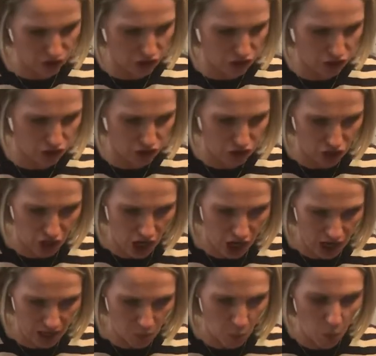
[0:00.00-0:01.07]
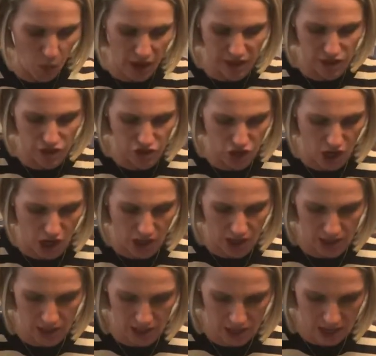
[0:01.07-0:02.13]
to 1
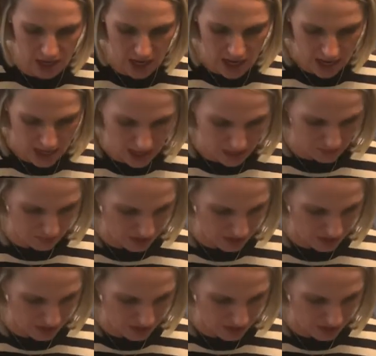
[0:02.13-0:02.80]
John number